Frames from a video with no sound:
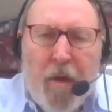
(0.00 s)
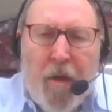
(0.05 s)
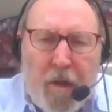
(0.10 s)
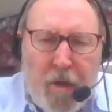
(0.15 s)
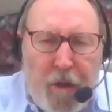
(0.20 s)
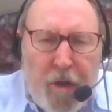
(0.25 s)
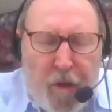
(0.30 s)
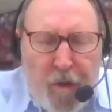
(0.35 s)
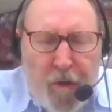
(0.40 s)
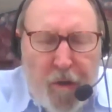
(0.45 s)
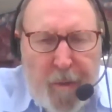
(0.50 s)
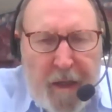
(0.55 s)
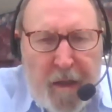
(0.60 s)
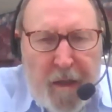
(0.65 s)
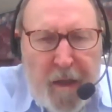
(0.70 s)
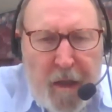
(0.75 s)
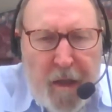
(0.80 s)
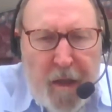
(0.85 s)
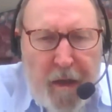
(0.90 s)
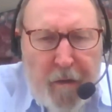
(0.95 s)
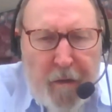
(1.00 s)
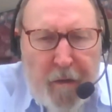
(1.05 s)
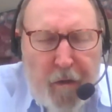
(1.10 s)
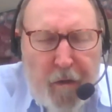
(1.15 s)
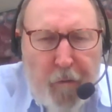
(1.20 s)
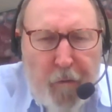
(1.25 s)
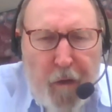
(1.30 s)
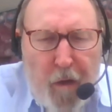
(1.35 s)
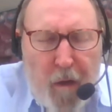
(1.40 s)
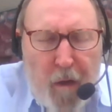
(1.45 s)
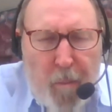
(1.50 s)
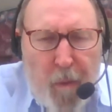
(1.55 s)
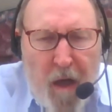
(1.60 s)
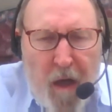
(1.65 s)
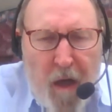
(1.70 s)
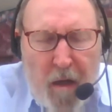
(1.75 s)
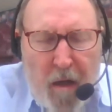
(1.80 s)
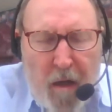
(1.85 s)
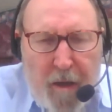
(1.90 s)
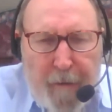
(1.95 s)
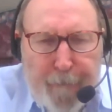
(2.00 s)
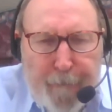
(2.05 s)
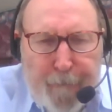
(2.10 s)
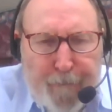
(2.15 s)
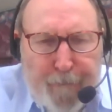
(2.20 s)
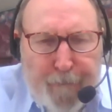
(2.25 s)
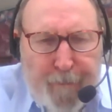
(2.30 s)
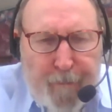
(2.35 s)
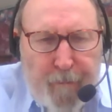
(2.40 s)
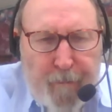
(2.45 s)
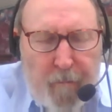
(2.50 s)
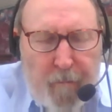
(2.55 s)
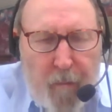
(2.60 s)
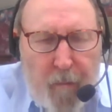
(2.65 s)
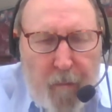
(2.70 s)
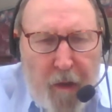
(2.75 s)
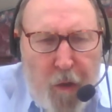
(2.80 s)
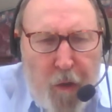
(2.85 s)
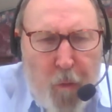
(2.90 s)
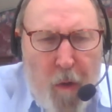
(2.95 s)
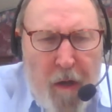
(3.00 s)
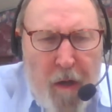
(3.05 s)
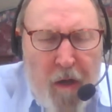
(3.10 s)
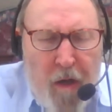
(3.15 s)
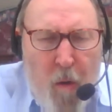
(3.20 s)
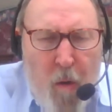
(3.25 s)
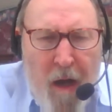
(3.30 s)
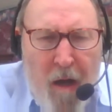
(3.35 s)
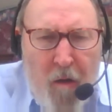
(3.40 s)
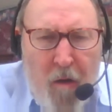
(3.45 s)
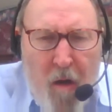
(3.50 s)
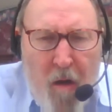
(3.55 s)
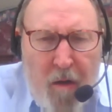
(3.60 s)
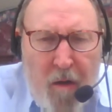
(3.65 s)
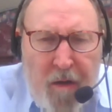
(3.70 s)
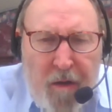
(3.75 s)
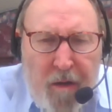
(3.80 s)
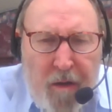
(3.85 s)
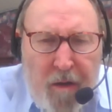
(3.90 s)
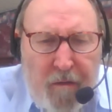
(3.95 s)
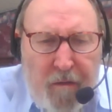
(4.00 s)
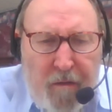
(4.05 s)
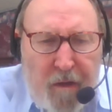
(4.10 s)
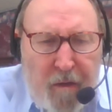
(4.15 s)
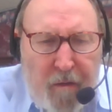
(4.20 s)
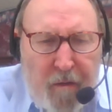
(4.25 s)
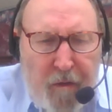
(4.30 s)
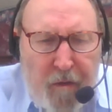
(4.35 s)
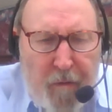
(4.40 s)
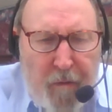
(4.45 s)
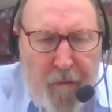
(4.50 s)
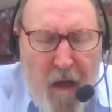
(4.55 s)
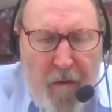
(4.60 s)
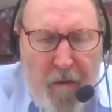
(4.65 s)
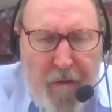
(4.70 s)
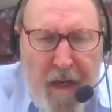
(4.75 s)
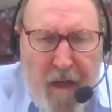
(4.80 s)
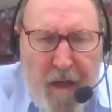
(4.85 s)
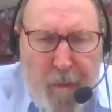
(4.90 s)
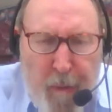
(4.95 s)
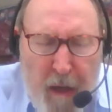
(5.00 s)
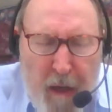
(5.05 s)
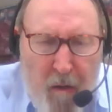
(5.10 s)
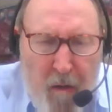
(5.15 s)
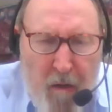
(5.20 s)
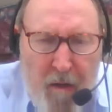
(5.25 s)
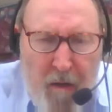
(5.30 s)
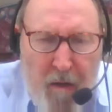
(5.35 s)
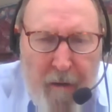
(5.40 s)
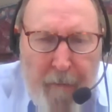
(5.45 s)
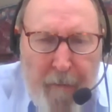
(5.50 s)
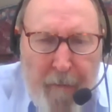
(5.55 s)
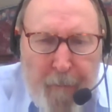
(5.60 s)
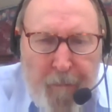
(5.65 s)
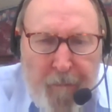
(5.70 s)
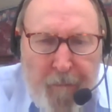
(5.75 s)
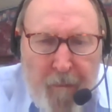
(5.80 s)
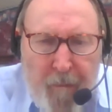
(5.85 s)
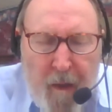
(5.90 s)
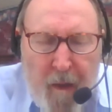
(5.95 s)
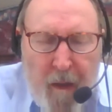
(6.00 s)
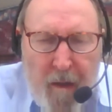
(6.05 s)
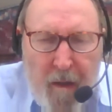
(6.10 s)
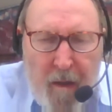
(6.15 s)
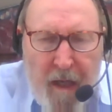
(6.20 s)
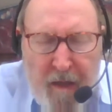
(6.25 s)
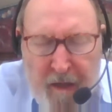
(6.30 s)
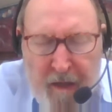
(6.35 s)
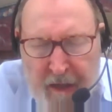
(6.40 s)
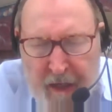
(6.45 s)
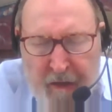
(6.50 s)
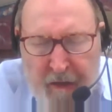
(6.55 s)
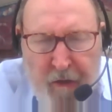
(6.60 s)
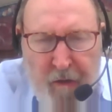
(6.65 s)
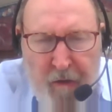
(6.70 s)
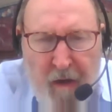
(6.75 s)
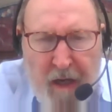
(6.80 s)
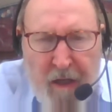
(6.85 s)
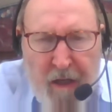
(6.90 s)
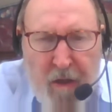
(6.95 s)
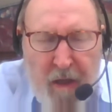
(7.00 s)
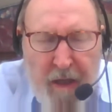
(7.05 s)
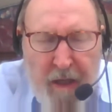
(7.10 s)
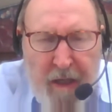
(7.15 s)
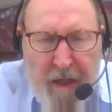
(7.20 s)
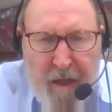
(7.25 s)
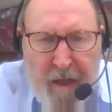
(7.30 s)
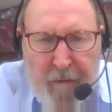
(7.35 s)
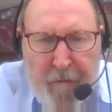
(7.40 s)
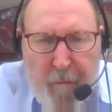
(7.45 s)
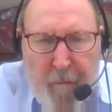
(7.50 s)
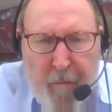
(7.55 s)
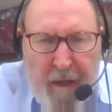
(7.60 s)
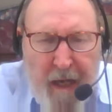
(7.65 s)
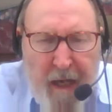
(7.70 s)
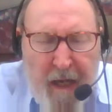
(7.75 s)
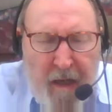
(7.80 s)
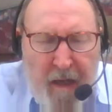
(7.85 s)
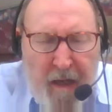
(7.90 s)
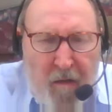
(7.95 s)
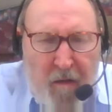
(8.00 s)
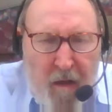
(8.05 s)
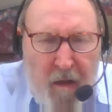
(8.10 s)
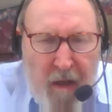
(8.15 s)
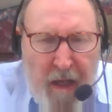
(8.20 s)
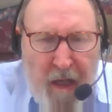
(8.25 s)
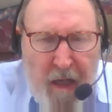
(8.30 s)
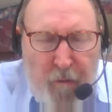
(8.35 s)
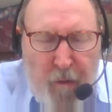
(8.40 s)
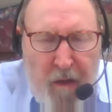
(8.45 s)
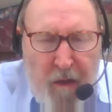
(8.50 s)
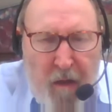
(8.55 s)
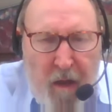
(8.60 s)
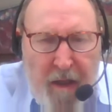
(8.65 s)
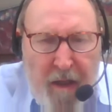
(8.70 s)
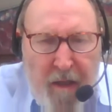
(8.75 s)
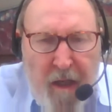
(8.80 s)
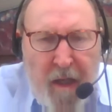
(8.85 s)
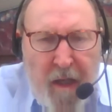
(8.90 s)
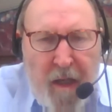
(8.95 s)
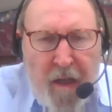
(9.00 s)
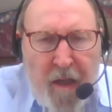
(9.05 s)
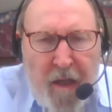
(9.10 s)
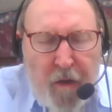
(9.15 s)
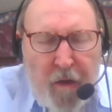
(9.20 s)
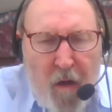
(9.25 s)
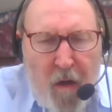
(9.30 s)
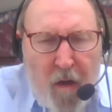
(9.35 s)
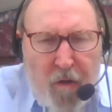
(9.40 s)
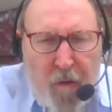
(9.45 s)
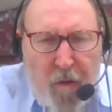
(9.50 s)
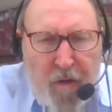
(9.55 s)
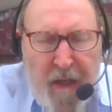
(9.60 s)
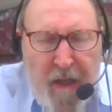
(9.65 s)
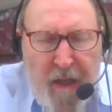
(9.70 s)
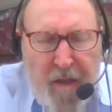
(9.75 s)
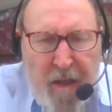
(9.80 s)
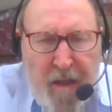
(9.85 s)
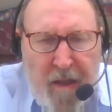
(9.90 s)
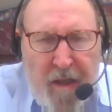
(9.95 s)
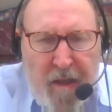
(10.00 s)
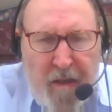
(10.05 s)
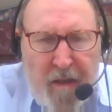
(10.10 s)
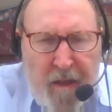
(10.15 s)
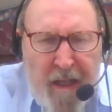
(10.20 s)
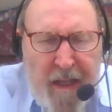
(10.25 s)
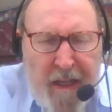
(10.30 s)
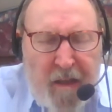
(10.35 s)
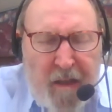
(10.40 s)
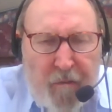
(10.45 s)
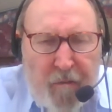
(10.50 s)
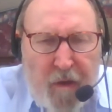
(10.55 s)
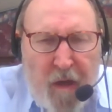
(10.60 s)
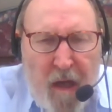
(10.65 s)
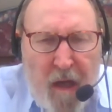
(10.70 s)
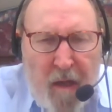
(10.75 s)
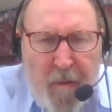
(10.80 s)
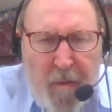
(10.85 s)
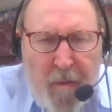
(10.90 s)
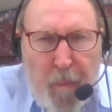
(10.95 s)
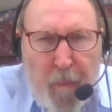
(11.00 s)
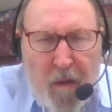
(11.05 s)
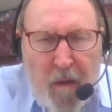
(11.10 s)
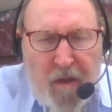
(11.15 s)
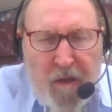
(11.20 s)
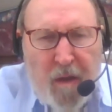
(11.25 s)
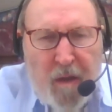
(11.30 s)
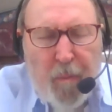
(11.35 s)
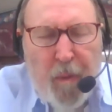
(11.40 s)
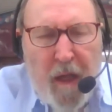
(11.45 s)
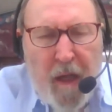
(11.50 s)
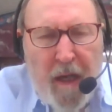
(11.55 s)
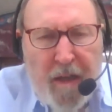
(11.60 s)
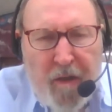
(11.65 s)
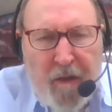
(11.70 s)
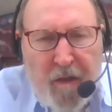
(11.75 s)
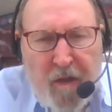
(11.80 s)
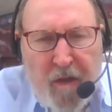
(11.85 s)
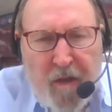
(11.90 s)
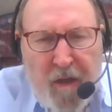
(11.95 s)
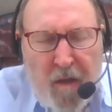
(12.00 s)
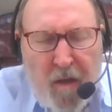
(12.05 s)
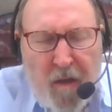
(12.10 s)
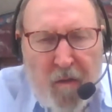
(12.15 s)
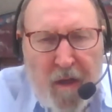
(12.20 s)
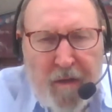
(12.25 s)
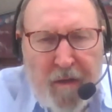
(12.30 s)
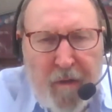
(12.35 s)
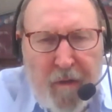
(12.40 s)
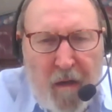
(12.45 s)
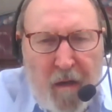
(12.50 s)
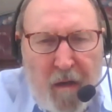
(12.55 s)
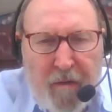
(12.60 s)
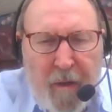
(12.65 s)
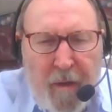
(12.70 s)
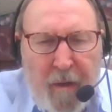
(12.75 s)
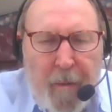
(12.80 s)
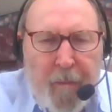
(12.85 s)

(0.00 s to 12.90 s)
excuse me, it is to fill the bottles. You want to know how long the valve has power. And again, you're isolating it from mechanical, electrical, and you're also testing the length of time the pulse is applied to the solenoid valve.